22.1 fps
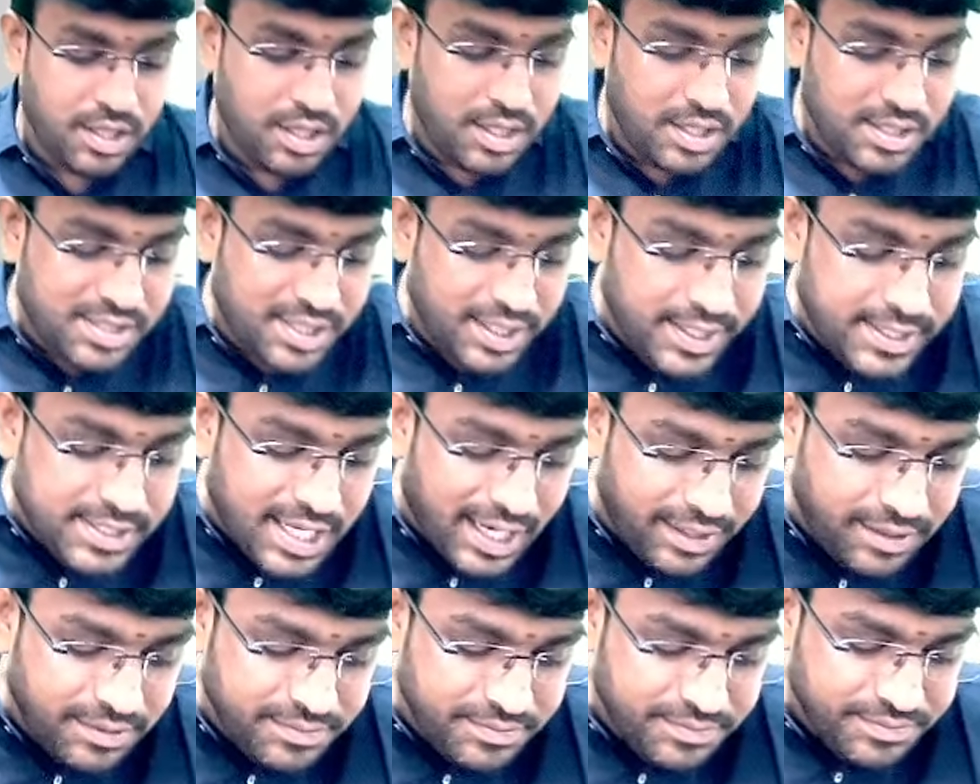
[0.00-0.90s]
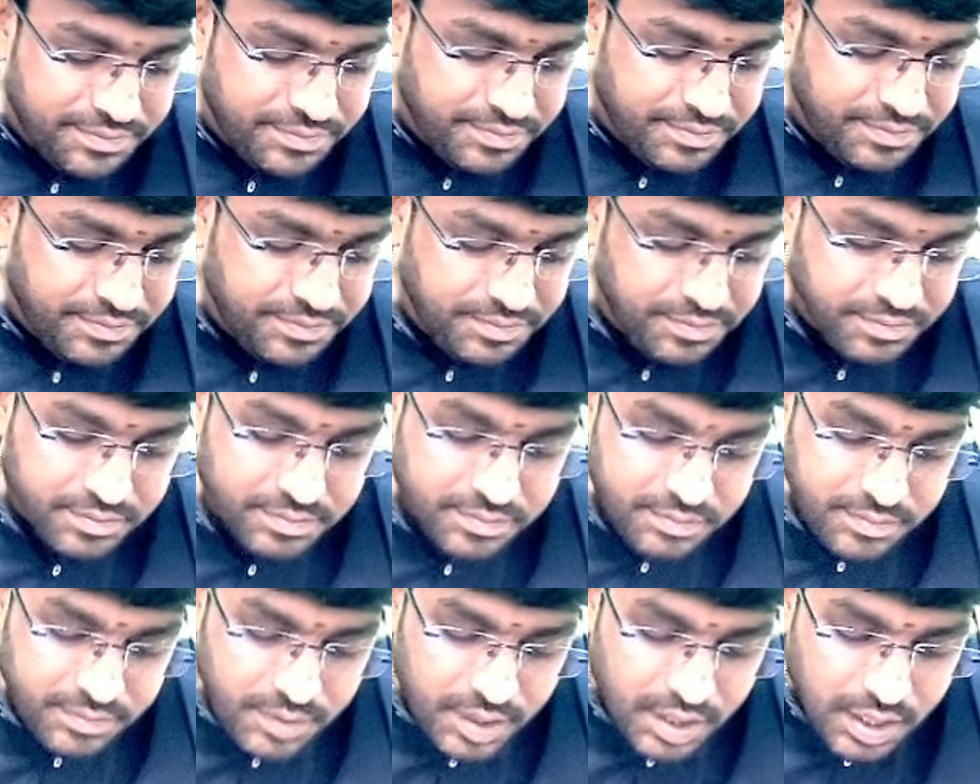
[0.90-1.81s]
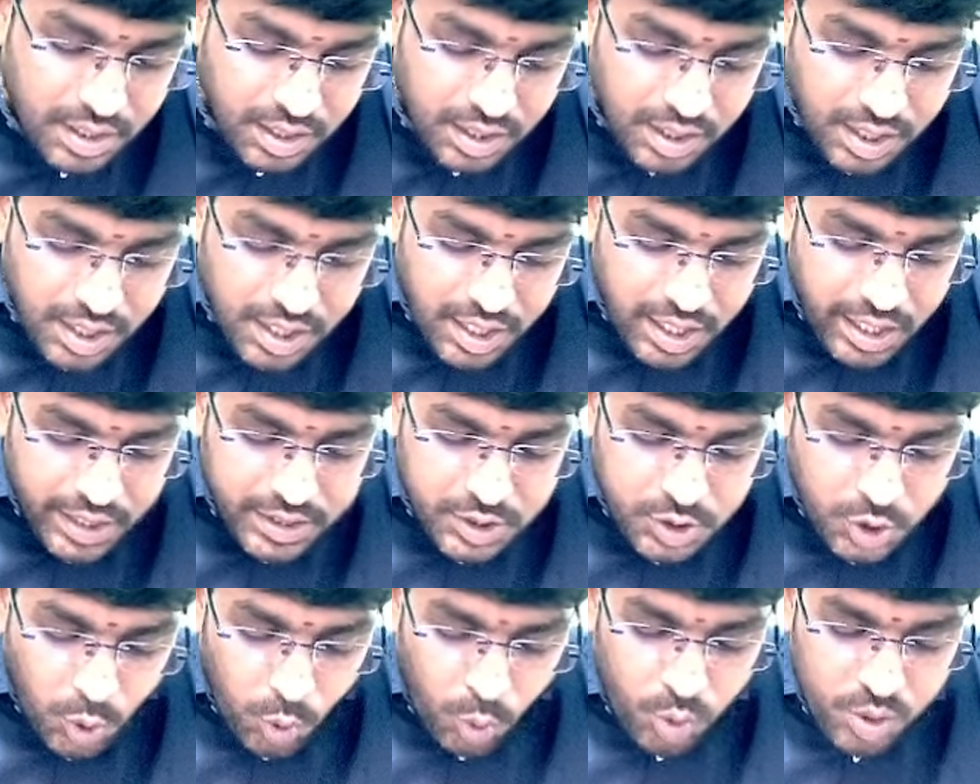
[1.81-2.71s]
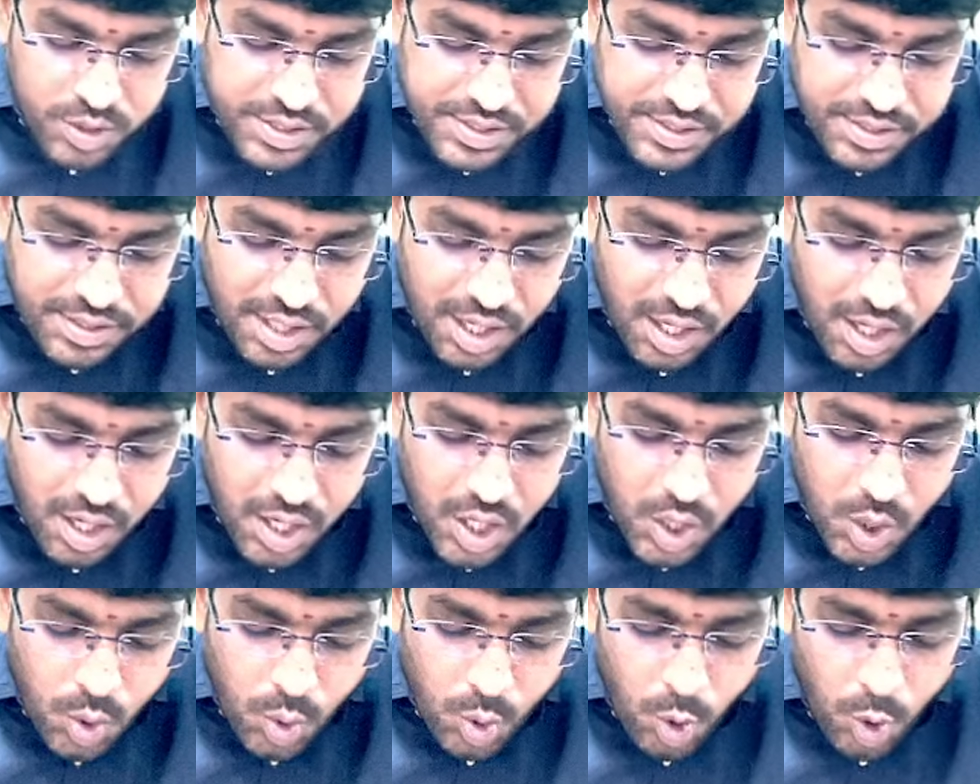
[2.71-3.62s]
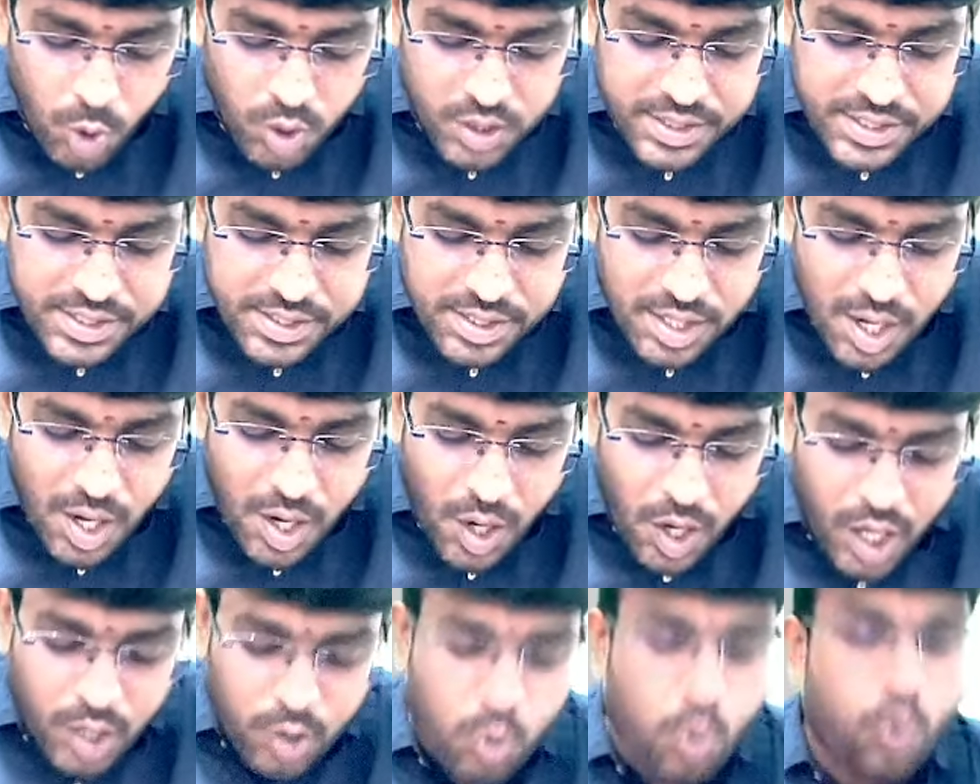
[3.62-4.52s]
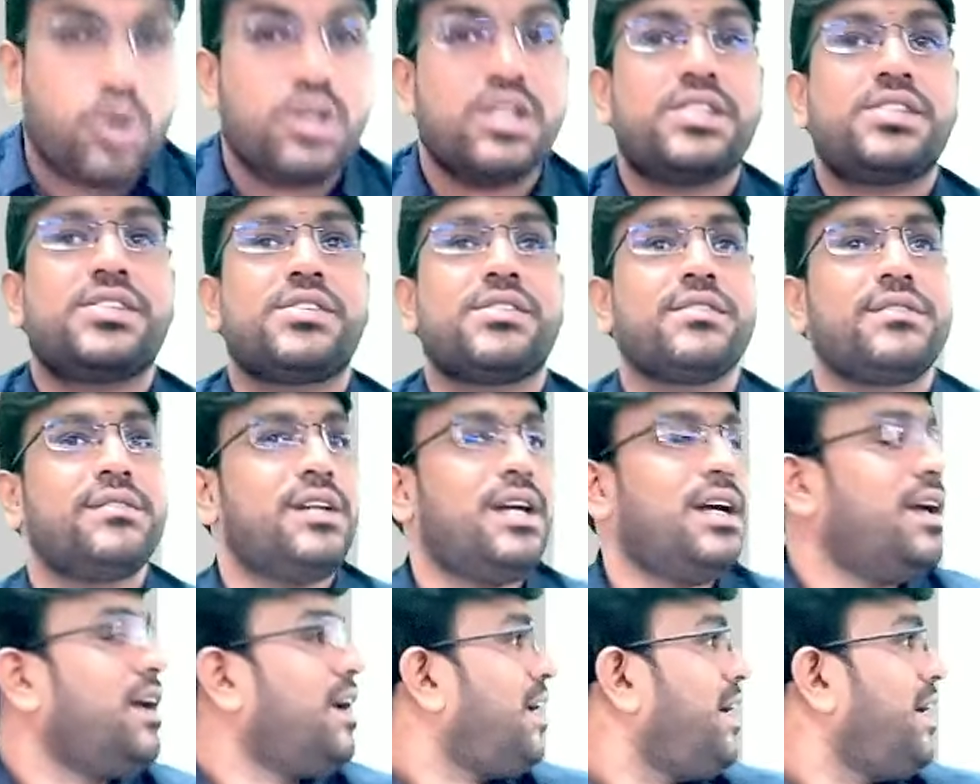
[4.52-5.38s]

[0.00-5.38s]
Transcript: See this line? Controls, owns or holds.